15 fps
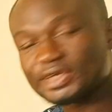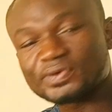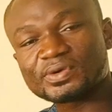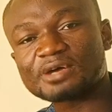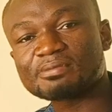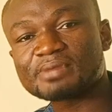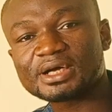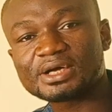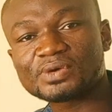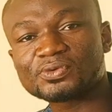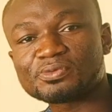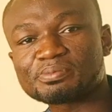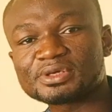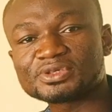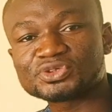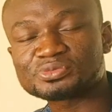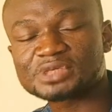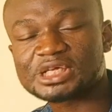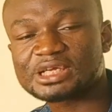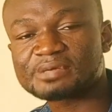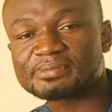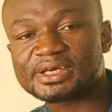You come back and complain to
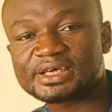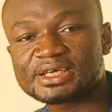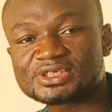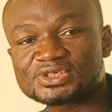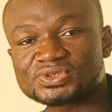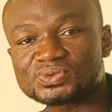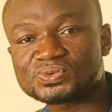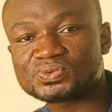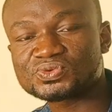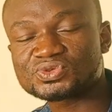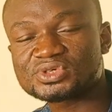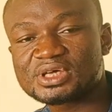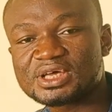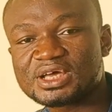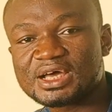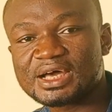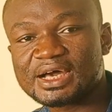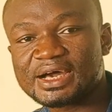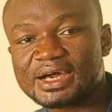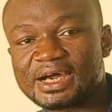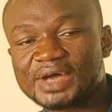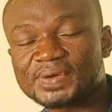me that the market is not good.
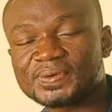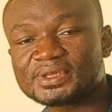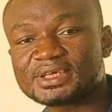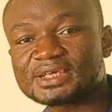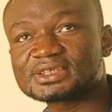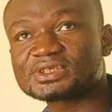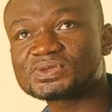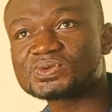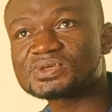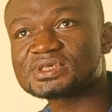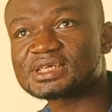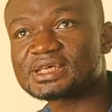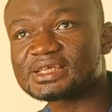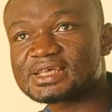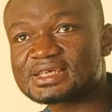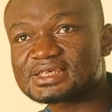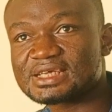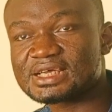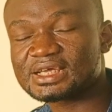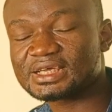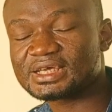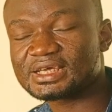I know that he goes there and takes
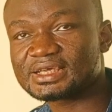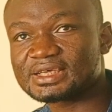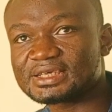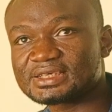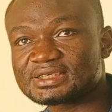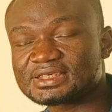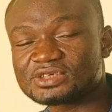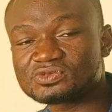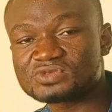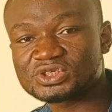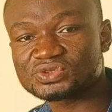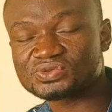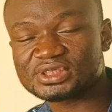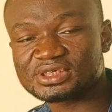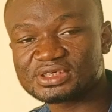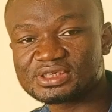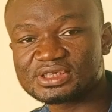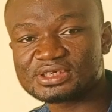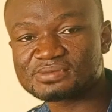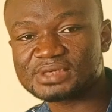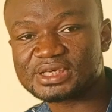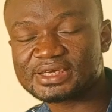like 3 weeks to sell
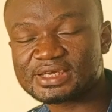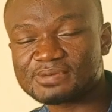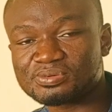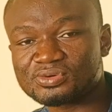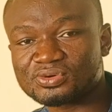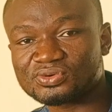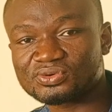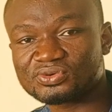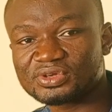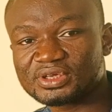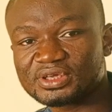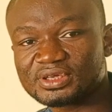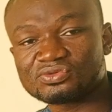the pork.